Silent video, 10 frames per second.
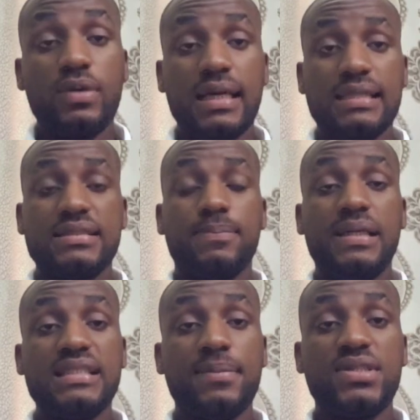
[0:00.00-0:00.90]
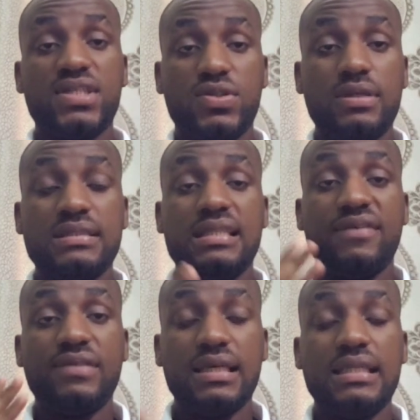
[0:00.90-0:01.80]
guys, Benjamin Šeško is
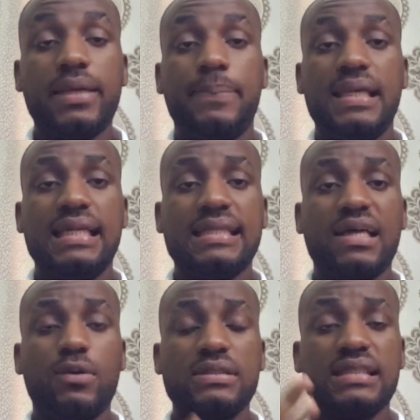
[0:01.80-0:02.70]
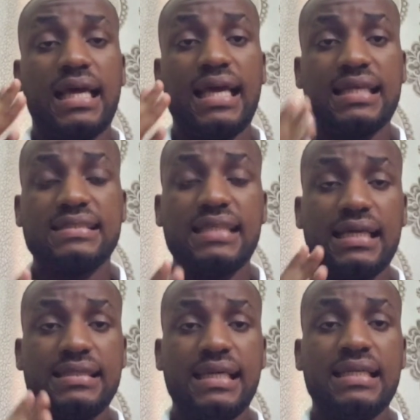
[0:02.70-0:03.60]
definitely a player that I was
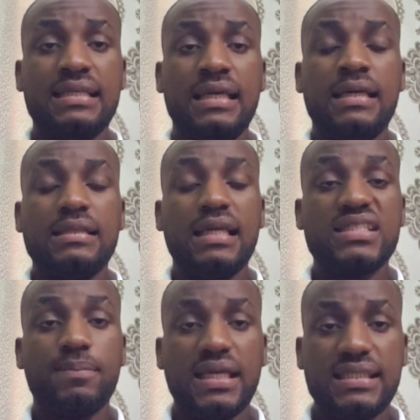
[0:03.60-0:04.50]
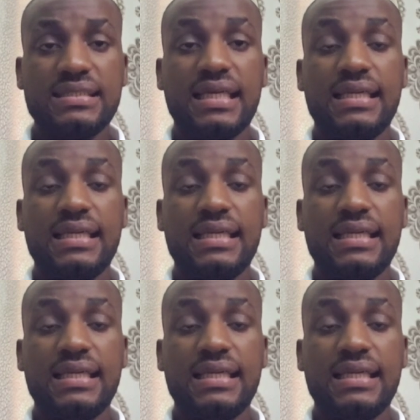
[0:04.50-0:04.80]
excited that Manchester